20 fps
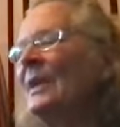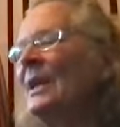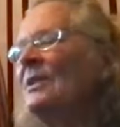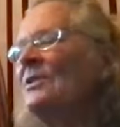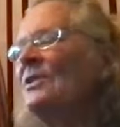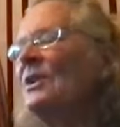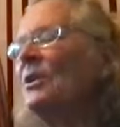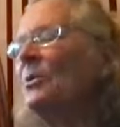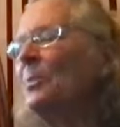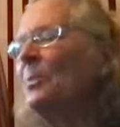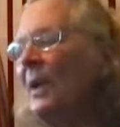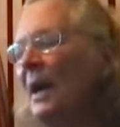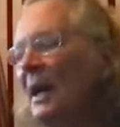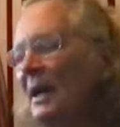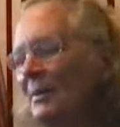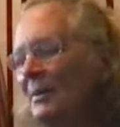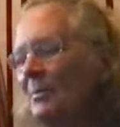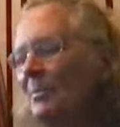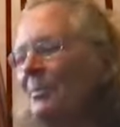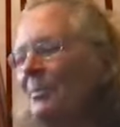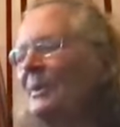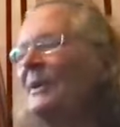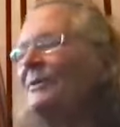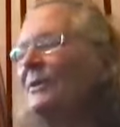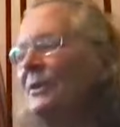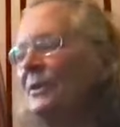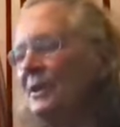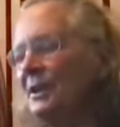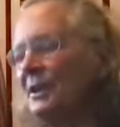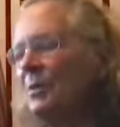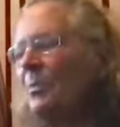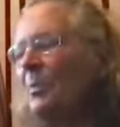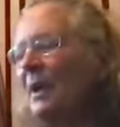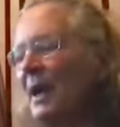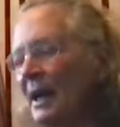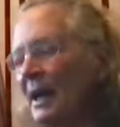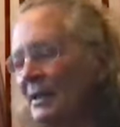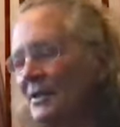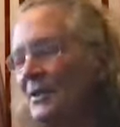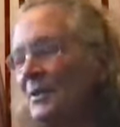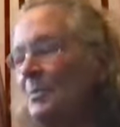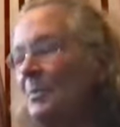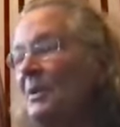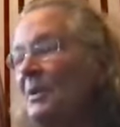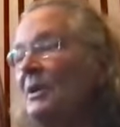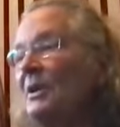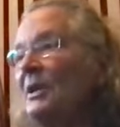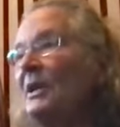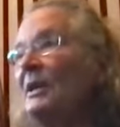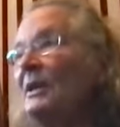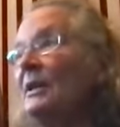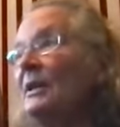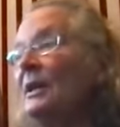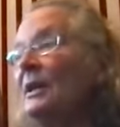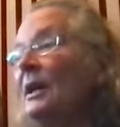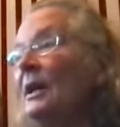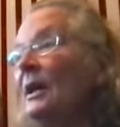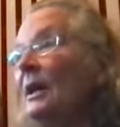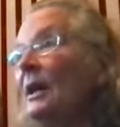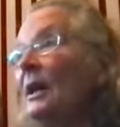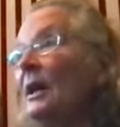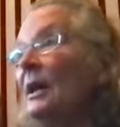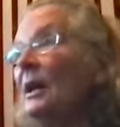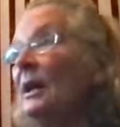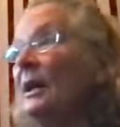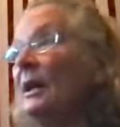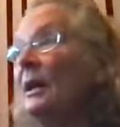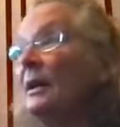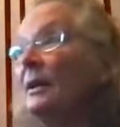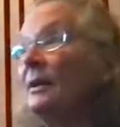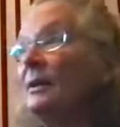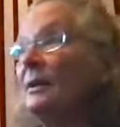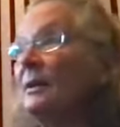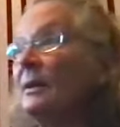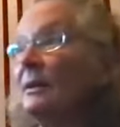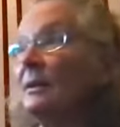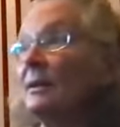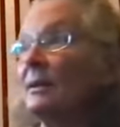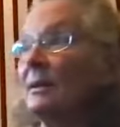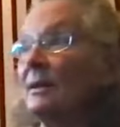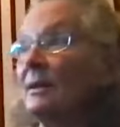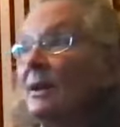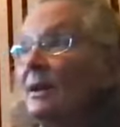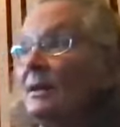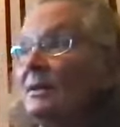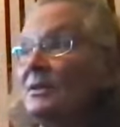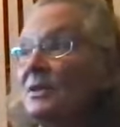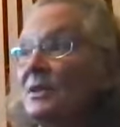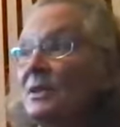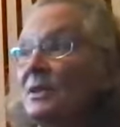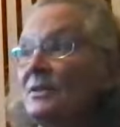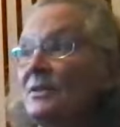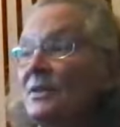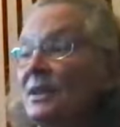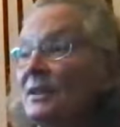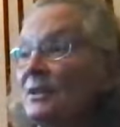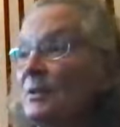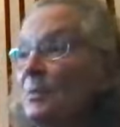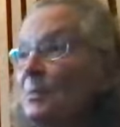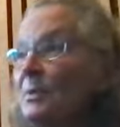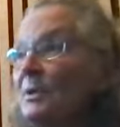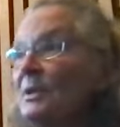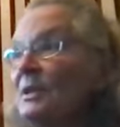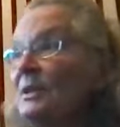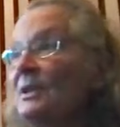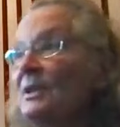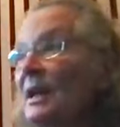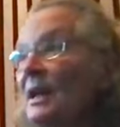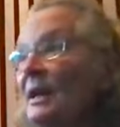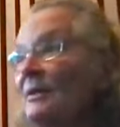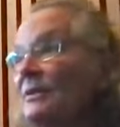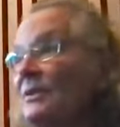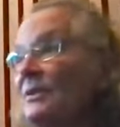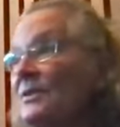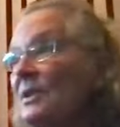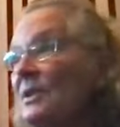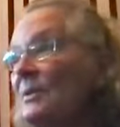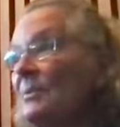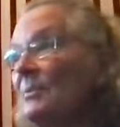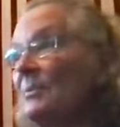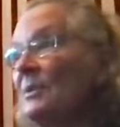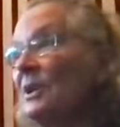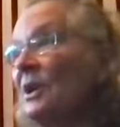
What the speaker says: So if you're in the practice period, Constance has printed out some